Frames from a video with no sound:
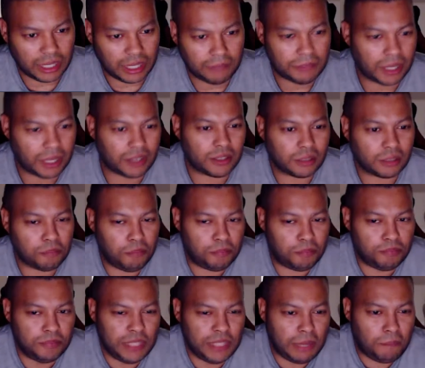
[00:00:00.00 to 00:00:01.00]
I'm not gonna
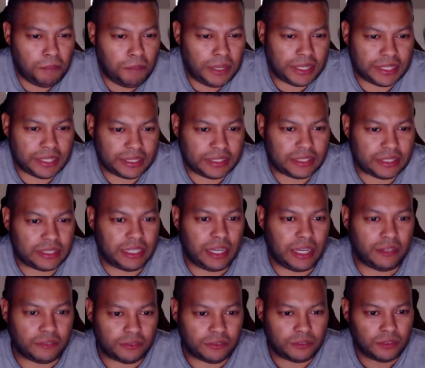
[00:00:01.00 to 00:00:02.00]
nitpick it to
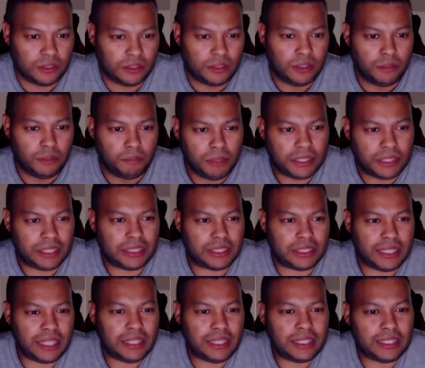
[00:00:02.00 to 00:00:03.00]
death because at
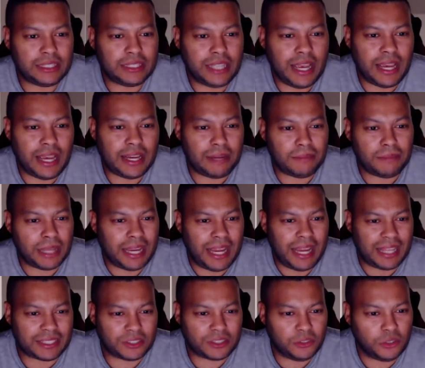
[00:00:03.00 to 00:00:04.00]
the end of the day, I'm not
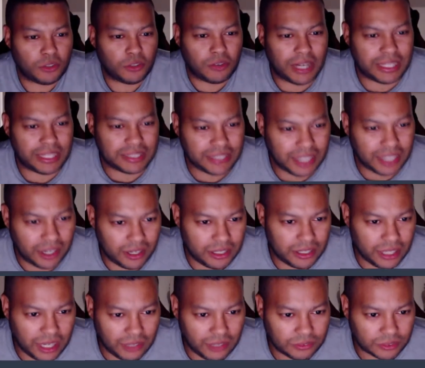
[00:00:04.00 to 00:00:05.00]
asking you to write entire
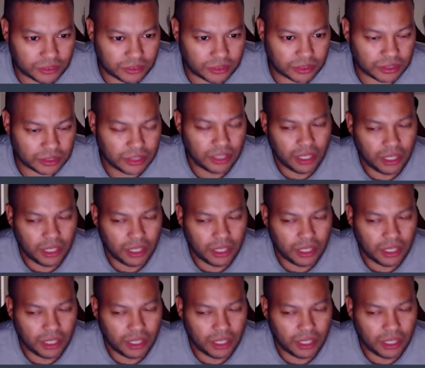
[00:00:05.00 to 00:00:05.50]
novels.